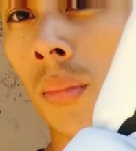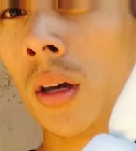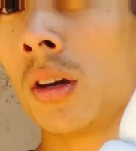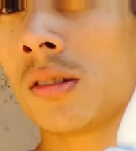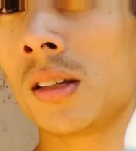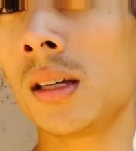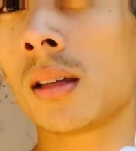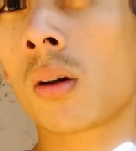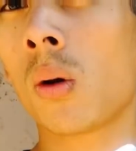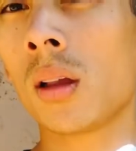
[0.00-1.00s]
But you can see
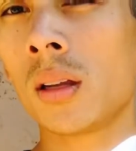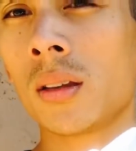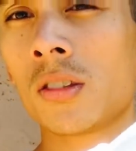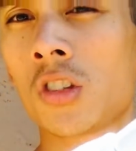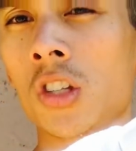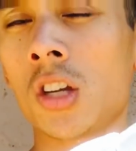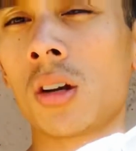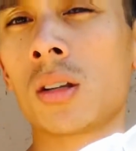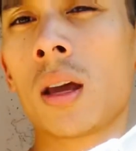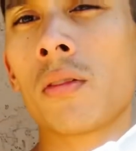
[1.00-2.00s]
the quality of the stitching
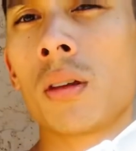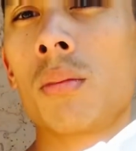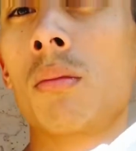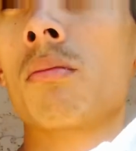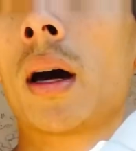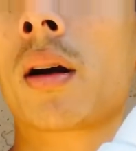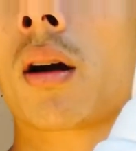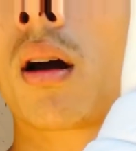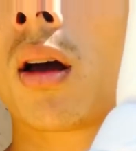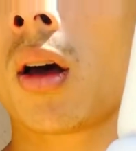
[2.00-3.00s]
could definitely be
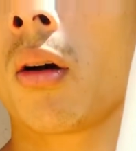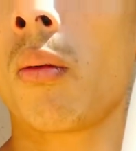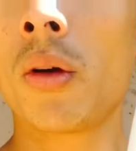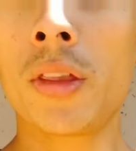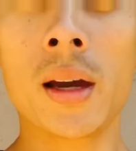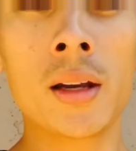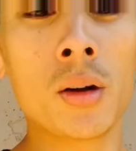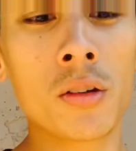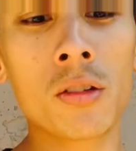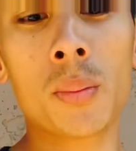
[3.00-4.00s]
better. One thing I
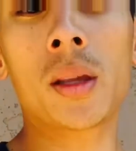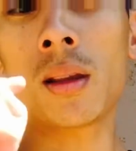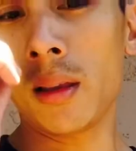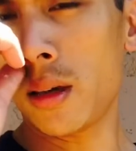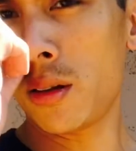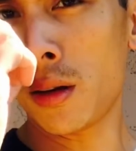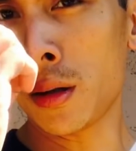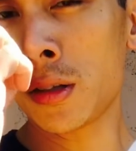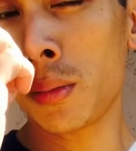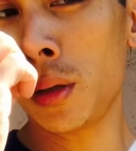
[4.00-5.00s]
noticed about the leather
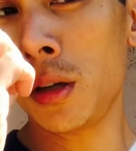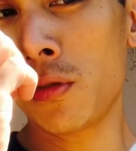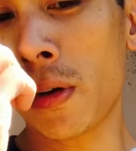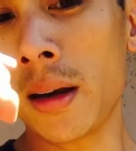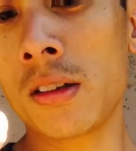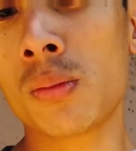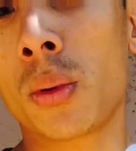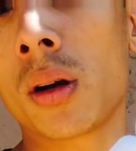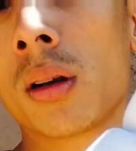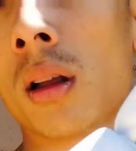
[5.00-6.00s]
on some of these Fighting
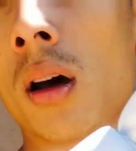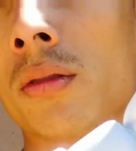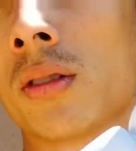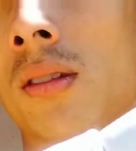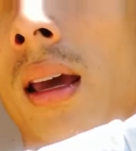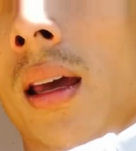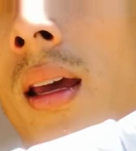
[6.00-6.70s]
Sport gloves is